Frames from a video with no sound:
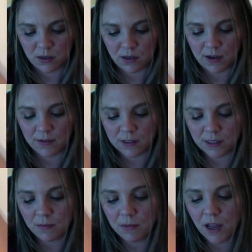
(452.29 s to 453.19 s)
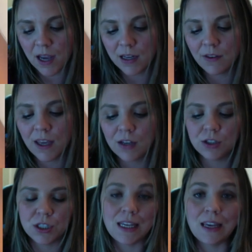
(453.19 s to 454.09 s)
have some kind of
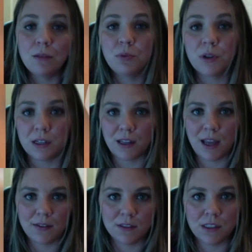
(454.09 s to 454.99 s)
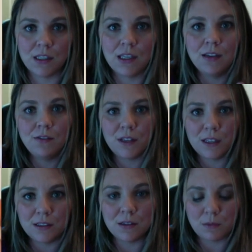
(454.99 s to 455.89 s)
energy input. They have to give
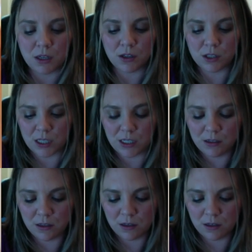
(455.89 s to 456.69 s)
in some energy,